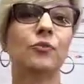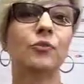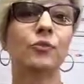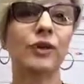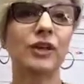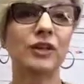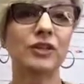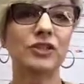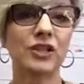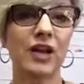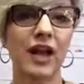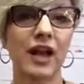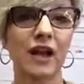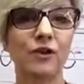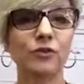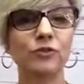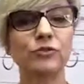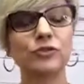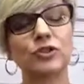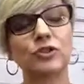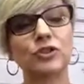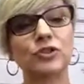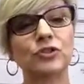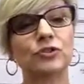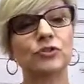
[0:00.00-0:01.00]
reach
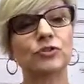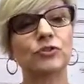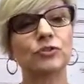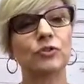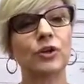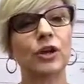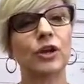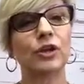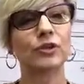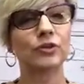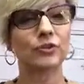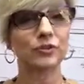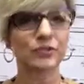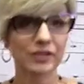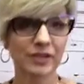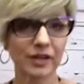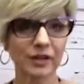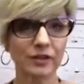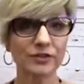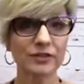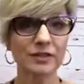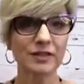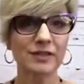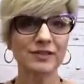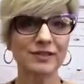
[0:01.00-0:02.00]
out to your
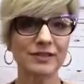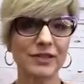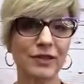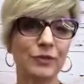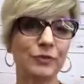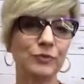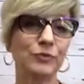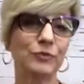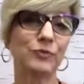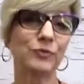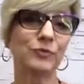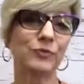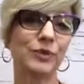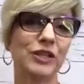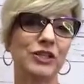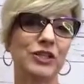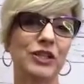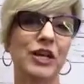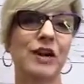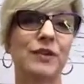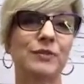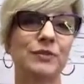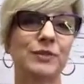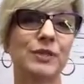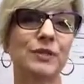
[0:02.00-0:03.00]
sales consultant, reach
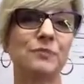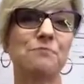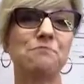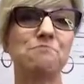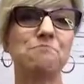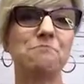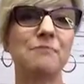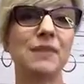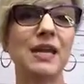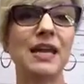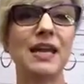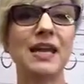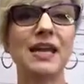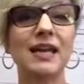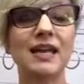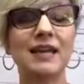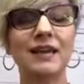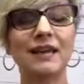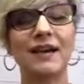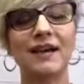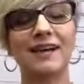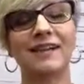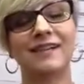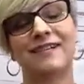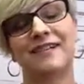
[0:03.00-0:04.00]
out to me,
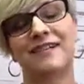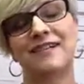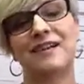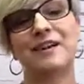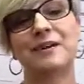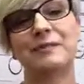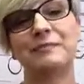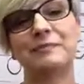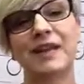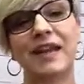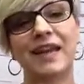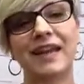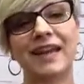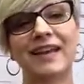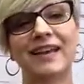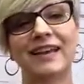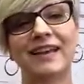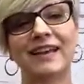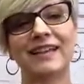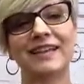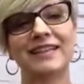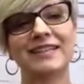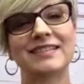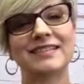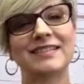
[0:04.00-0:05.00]
um,
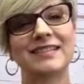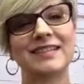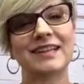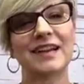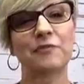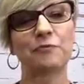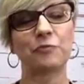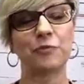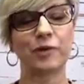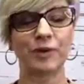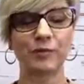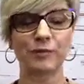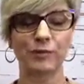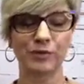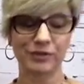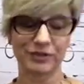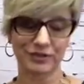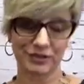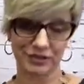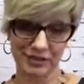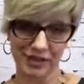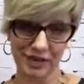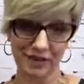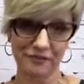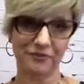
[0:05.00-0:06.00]
and we will
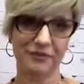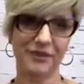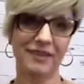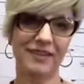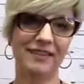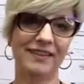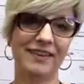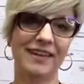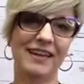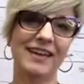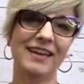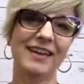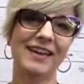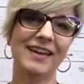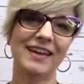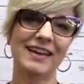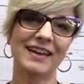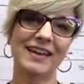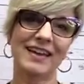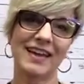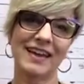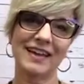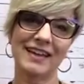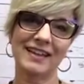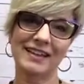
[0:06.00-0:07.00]
definitely
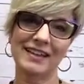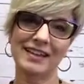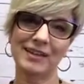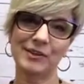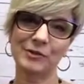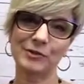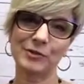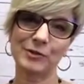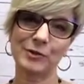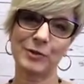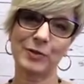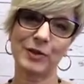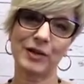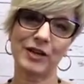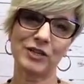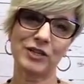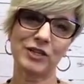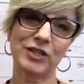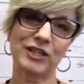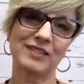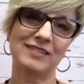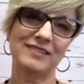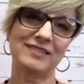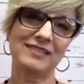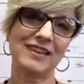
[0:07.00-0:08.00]
get those
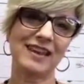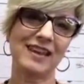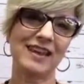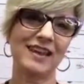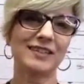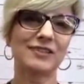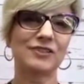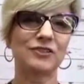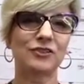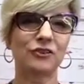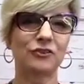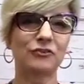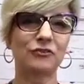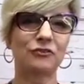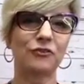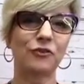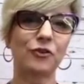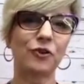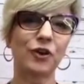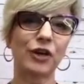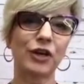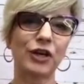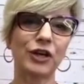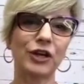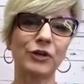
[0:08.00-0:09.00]
questions answered
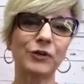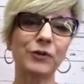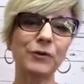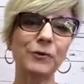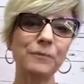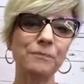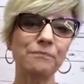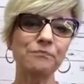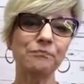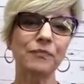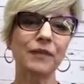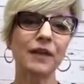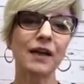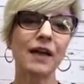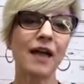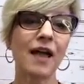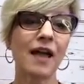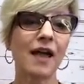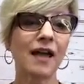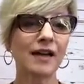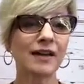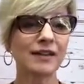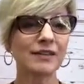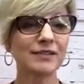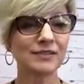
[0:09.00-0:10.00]
for you.
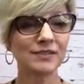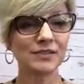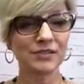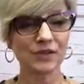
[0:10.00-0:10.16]
And